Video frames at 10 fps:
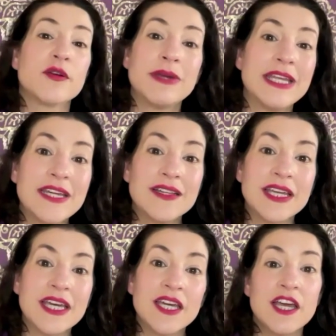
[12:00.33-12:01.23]

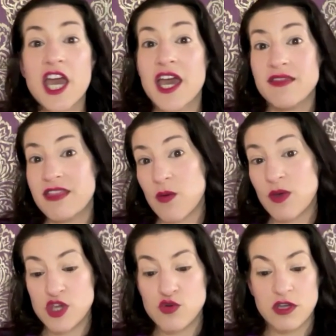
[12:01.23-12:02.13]
immediately. And that way
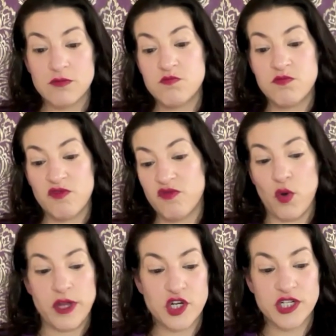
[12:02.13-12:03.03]
you could
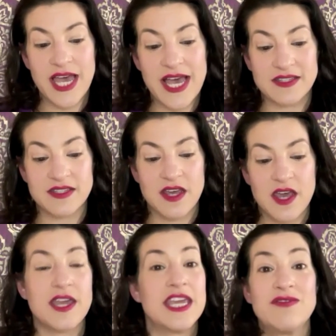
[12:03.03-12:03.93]
avoid your test
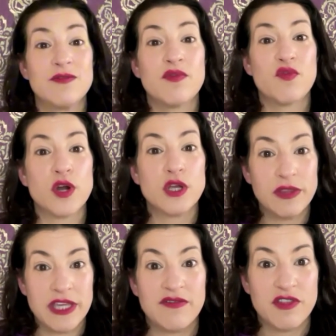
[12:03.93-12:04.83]
even before you
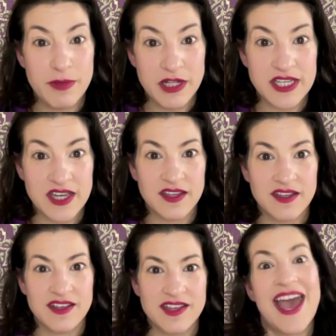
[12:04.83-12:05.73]
leave the building.
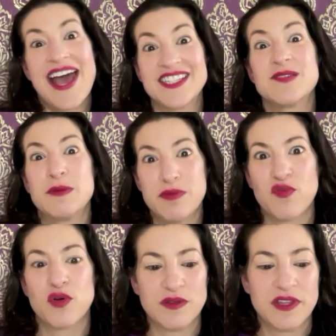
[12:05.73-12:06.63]
It has to be
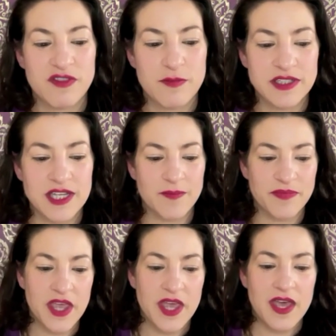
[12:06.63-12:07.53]
before you leave the building.
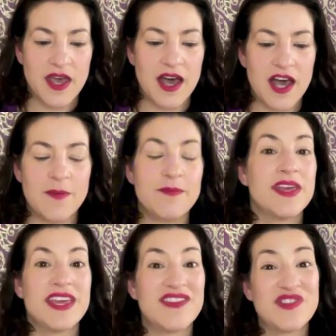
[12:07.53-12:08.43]

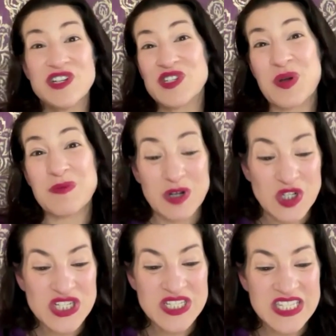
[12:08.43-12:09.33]
If there's no
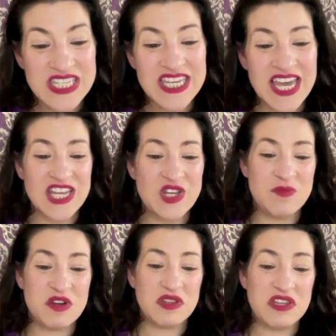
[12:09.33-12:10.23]
emergency and you
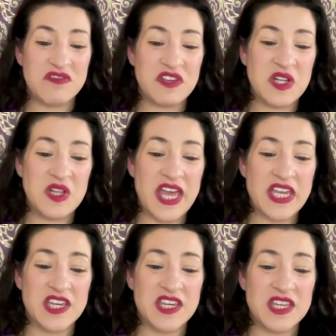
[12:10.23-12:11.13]
merely feel
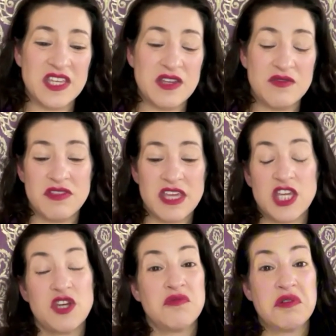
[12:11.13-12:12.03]
like you
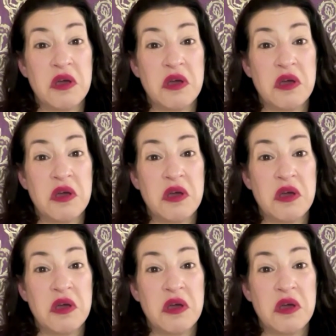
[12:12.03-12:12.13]
think you